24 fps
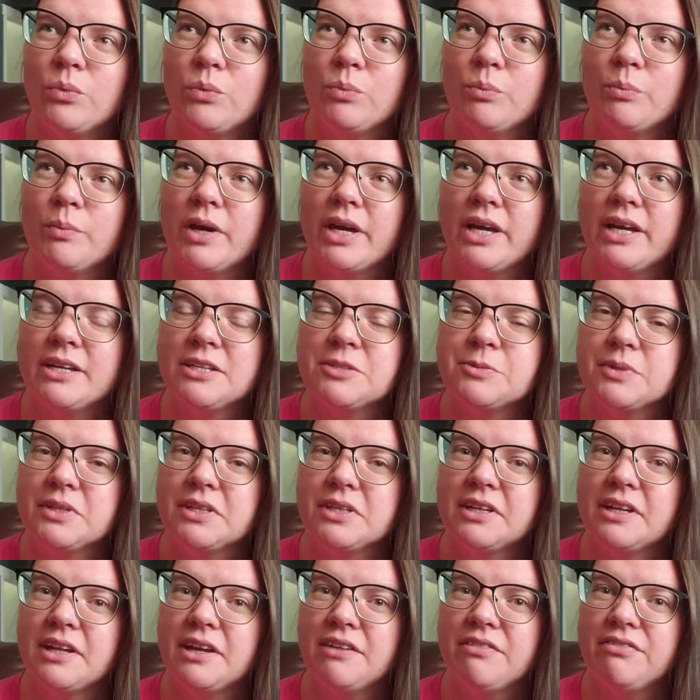my husband
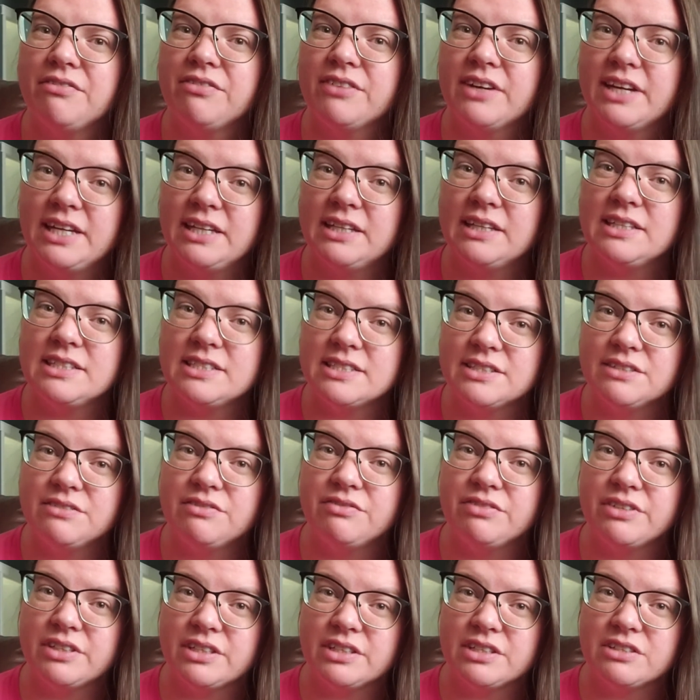and I finally did
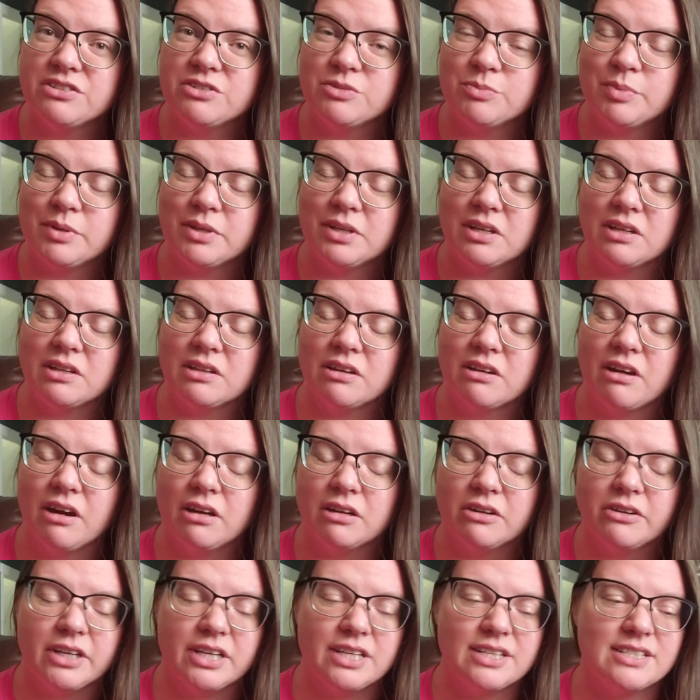finish putting the
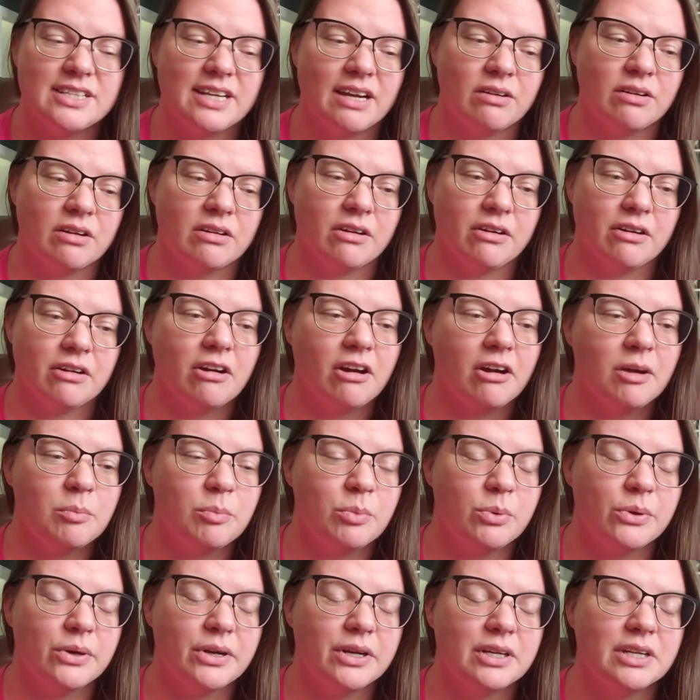concrete down in our
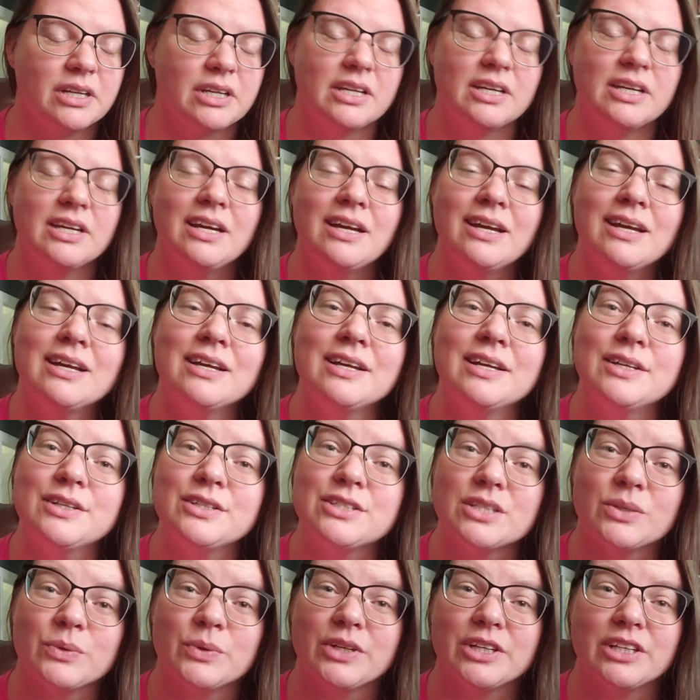carport,
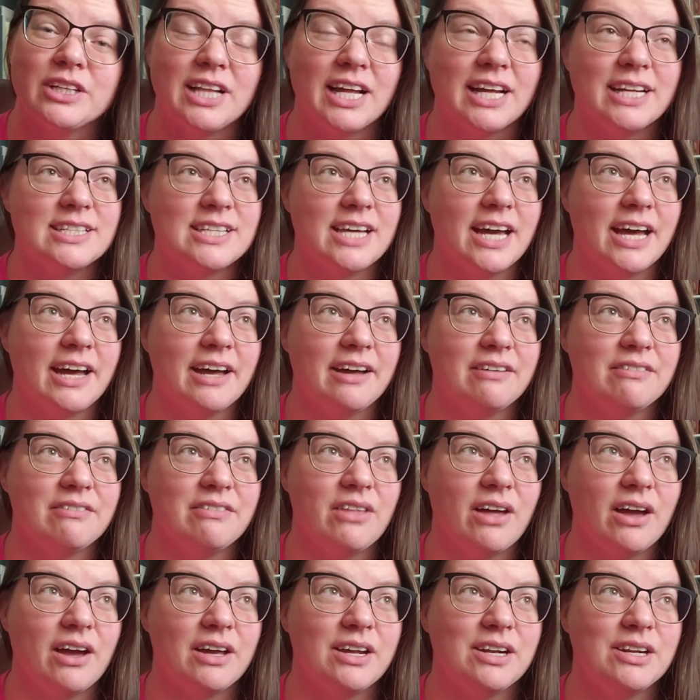so we're glad to have
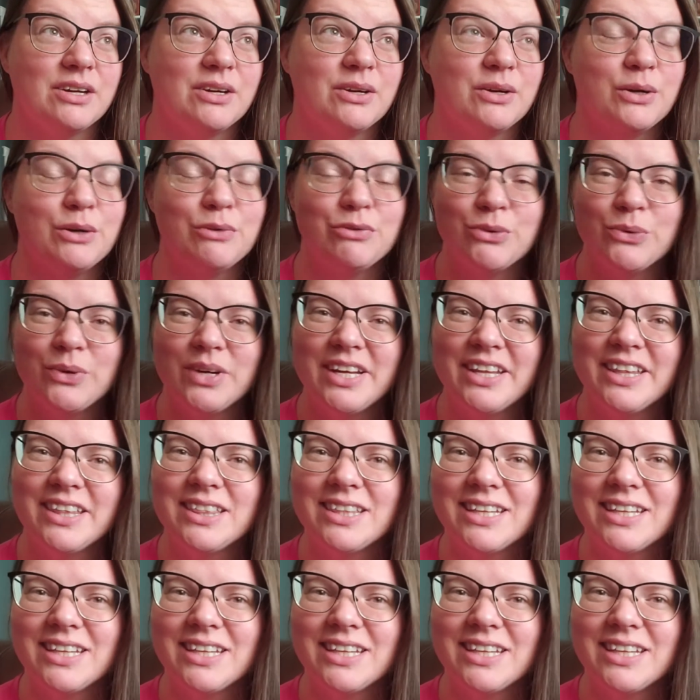that over with.